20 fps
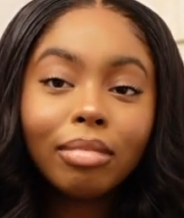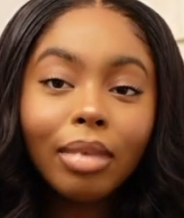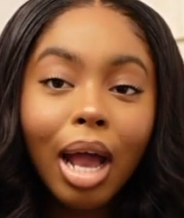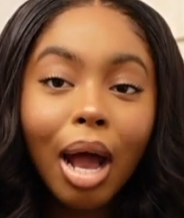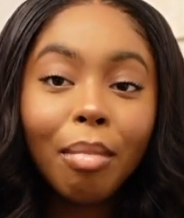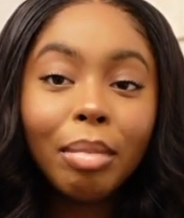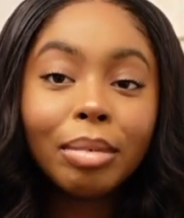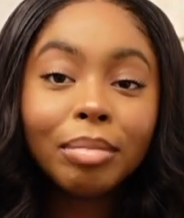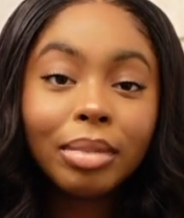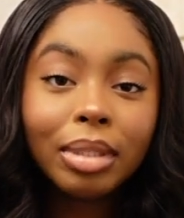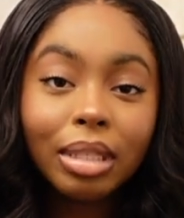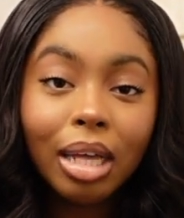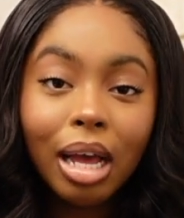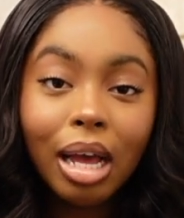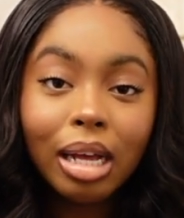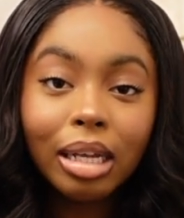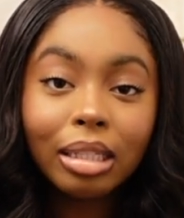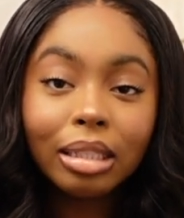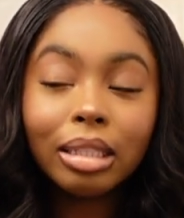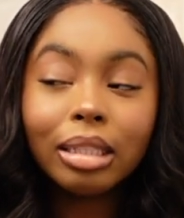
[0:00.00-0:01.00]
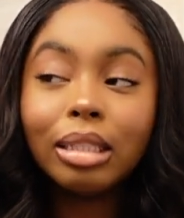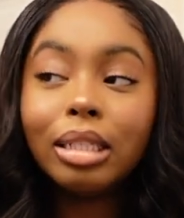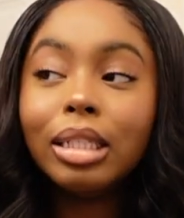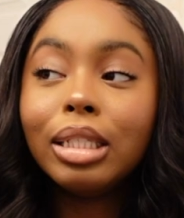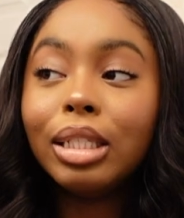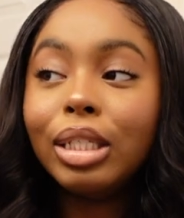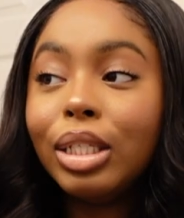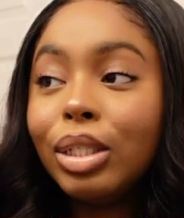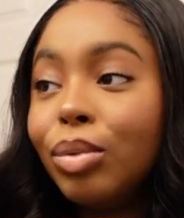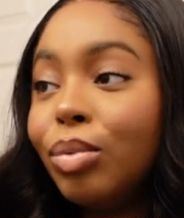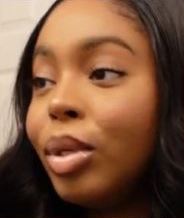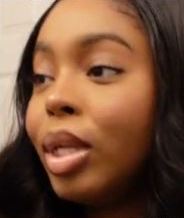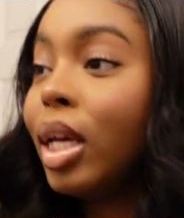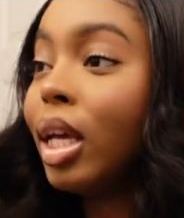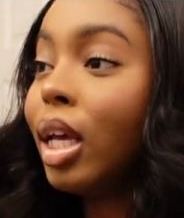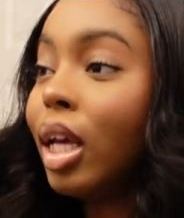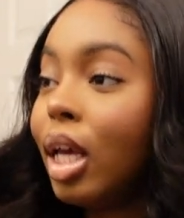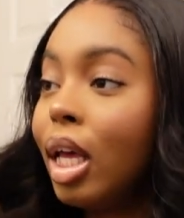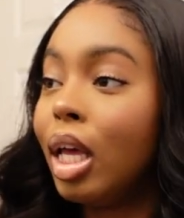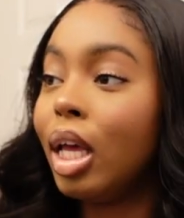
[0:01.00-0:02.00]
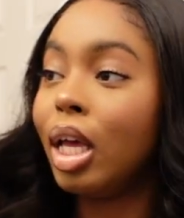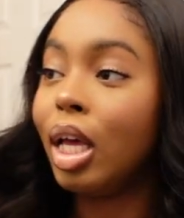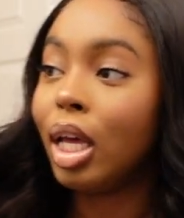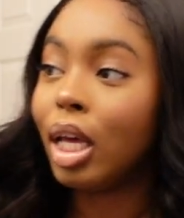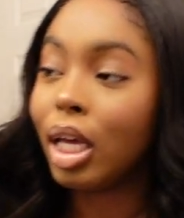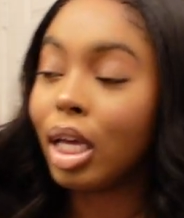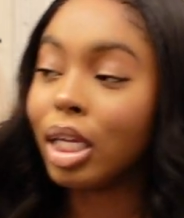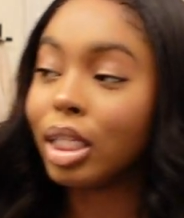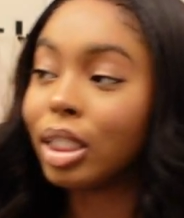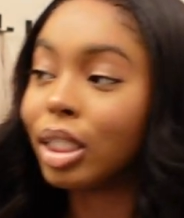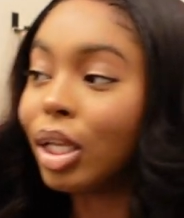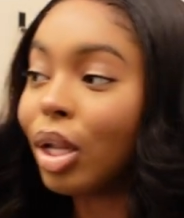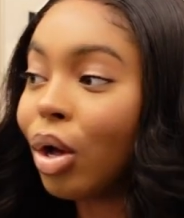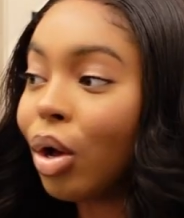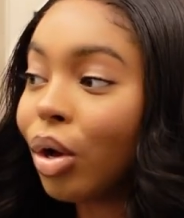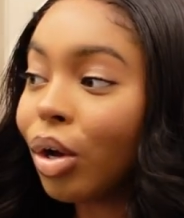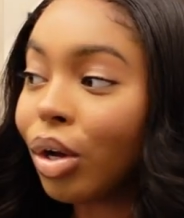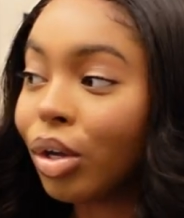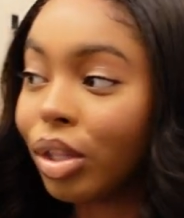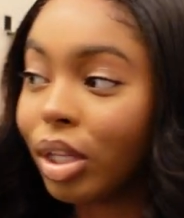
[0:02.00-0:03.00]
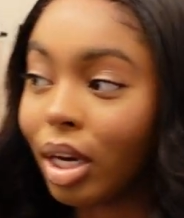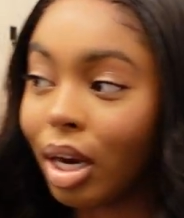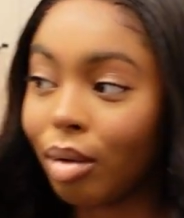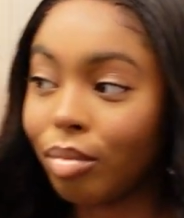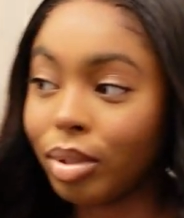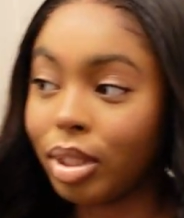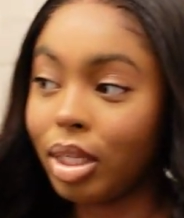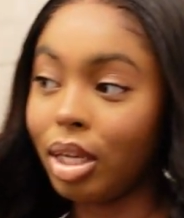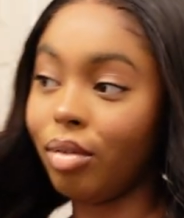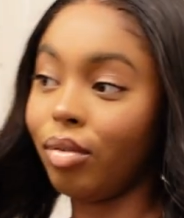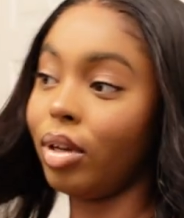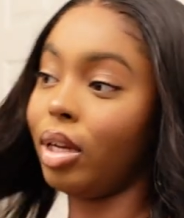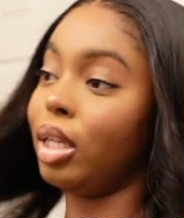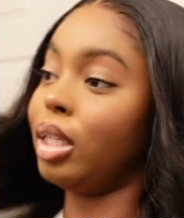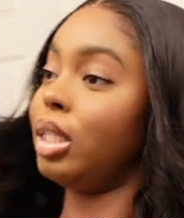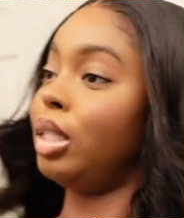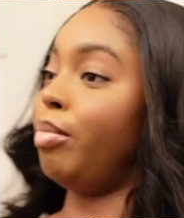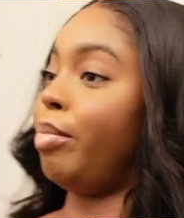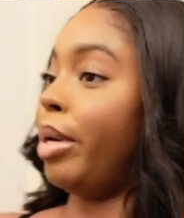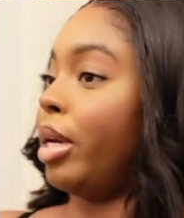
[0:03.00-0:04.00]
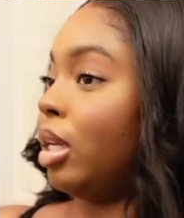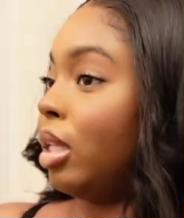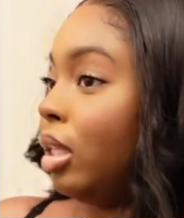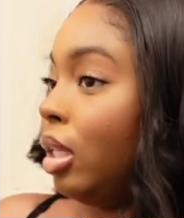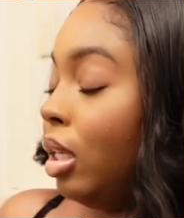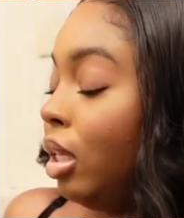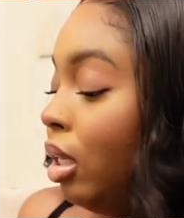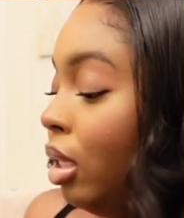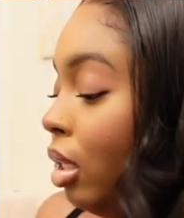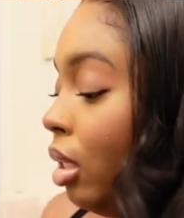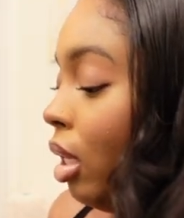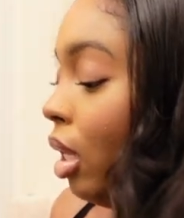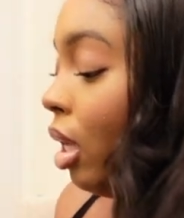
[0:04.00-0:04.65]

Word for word: I'm obsessed. This unit is longer than I was even expecting.